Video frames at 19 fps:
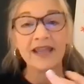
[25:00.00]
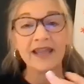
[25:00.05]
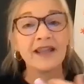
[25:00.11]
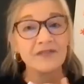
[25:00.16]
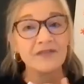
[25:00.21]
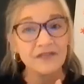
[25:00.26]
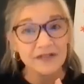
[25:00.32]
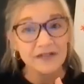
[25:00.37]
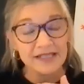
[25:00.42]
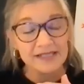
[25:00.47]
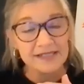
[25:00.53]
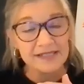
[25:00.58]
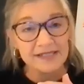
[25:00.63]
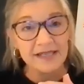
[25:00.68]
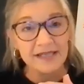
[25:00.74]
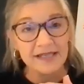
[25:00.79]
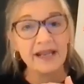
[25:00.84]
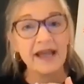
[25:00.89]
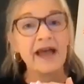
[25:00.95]
I cannot fit
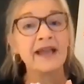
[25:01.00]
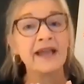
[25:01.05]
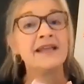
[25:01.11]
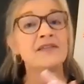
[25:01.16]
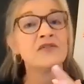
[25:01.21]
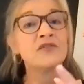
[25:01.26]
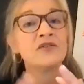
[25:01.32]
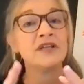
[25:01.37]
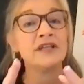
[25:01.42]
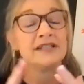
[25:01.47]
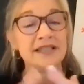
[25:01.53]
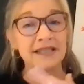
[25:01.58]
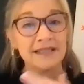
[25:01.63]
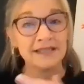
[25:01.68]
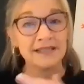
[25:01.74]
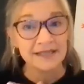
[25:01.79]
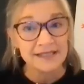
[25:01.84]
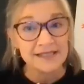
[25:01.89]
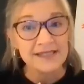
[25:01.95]
this in, I either need
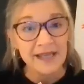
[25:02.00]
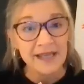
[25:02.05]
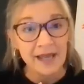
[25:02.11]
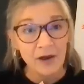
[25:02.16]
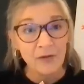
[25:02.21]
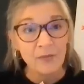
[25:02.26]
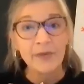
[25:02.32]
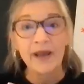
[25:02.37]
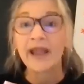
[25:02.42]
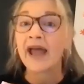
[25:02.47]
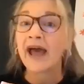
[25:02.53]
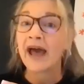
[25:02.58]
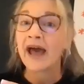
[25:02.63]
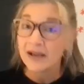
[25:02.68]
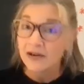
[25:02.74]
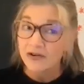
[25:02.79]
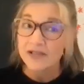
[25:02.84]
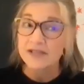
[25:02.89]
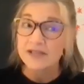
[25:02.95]
to enlist help by
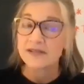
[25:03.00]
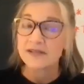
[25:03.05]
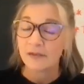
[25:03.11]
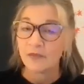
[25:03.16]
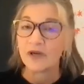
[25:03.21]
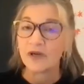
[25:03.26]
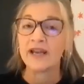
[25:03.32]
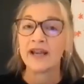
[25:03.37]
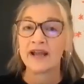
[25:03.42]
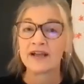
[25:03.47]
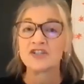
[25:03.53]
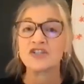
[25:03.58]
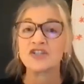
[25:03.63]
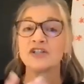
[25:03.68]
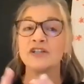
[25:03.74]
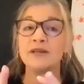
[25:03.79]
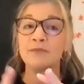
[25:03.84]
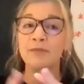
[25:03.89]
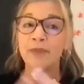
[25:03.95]
hiring someone and
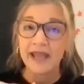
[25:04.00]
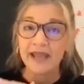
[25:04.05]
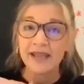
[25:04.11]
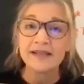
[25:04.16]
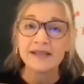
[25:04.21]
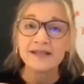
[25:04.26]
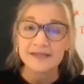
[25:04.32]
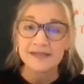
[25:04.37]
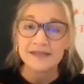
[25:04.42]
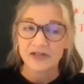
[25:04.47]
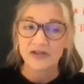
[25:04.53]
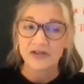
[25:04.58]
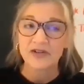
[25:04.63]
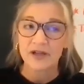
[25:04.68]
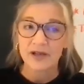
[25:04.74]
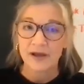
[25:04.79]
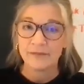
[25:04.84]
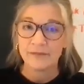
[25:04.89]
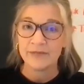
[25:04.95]
actually paying a
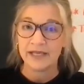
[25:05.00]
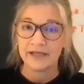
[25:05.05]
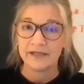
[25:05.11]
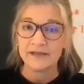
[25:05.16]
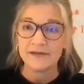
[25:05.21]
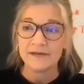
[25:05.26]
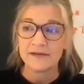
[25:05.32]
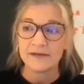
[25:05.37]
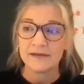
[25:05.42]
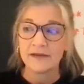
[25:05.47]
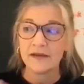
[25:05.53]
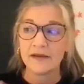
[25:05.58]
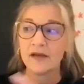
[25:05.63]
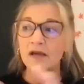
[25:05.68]
sitter to come in,